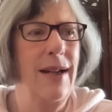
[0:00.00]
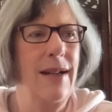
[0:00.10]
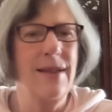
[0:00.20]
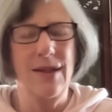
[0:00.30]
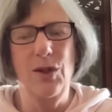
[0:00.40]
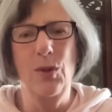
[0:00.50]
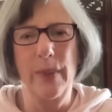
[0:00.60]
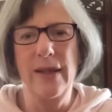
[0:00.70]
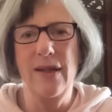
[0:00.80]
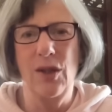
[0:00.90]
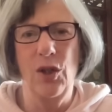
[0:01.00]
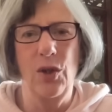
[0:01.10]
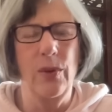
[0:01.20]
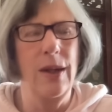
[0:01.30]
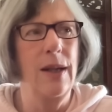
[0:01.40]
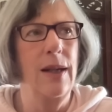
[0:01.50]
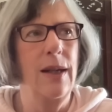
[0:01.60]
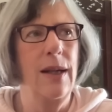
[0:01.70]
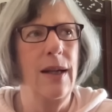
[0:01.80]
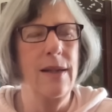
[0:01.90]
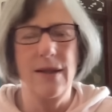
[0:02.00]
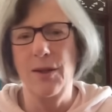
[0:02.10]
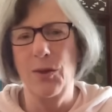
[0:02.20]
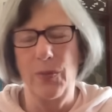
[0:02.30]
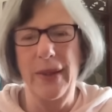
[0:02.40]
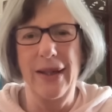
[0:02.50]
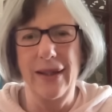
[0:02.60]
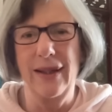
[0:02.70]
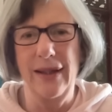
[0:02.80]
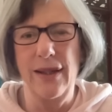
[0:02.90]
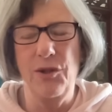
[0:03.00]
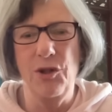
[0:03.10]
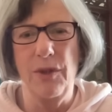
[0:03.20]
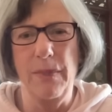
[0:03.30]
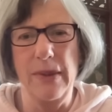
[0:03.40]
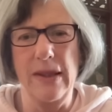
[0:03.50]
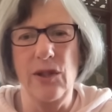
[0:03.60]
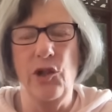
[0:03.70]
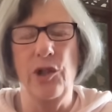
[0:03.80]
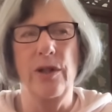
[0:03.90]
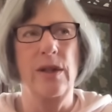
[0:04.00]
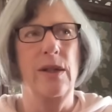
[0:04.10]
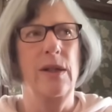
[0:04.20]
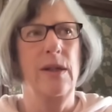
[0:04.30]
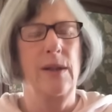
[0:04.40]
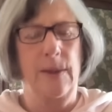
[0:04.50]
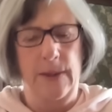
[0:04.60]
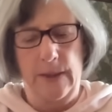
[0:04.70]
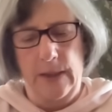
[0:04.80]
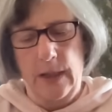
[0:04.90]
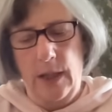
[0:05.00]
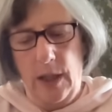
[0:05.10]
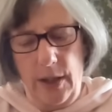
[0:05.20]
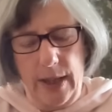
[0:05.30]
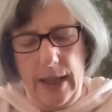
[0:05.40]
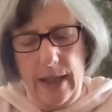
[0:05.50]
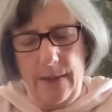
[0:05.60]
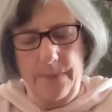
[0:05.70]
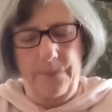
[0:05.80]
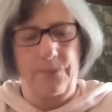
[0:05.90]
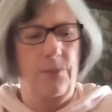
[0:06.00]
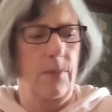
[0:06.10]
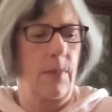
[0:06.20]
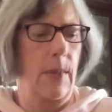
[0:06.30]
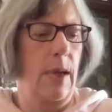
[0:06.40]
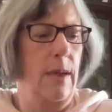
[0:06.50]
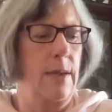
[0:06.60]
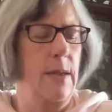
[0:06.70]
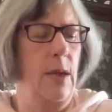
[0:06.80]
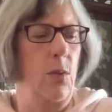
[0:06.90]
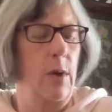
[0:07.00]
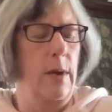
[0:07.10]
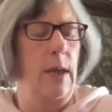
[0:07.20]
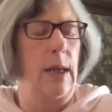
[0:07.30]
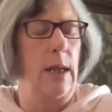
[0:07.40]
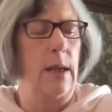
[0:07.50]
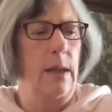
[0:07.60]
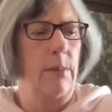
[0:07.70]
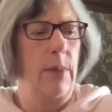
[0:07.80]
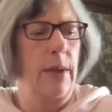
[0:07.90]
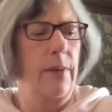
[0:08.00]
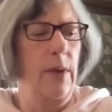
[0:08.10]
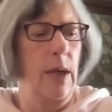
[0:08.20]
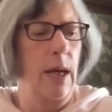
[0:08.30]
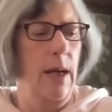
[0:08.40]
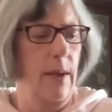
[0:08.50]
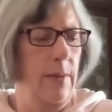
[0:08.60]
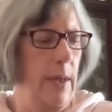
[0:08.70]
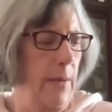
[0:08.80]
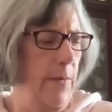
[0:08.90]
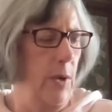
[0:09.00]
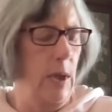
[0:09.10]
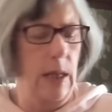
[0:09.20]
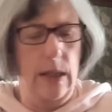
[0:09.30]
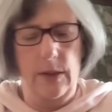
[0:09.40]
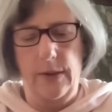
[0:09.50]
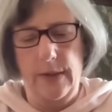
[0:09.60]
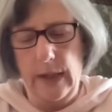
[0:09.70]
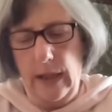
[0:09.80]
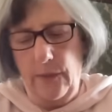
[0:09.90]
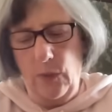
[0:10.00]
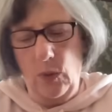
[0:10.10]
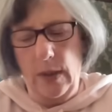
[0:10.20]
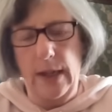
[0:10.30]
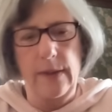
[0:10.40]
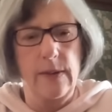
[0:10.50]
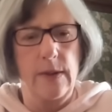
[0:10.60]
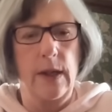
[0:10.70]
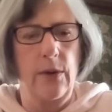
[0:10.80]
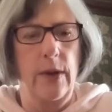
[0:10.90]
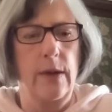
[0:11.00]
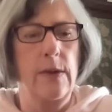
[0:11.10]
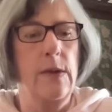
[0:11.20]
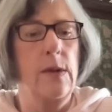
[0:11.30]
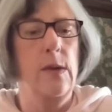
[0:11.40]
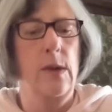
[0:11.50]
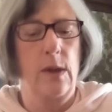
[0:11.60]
and still be secure and still be in a leadership position. Okay, let's see what the medicine cards have uh, to say for Cancerians.